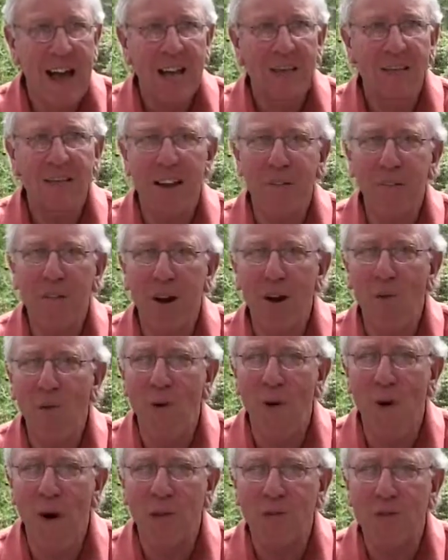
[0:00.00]
Someone
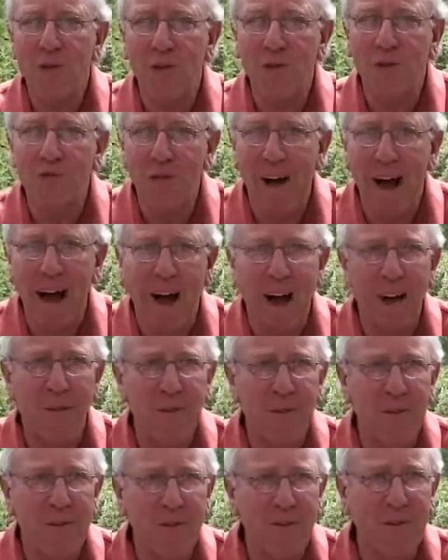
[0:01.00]
arrives drunk
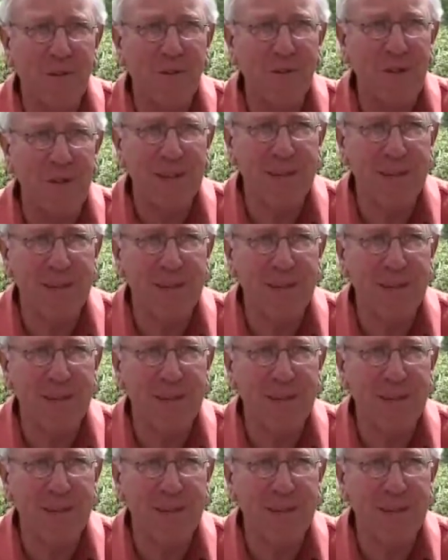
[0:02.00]
for the school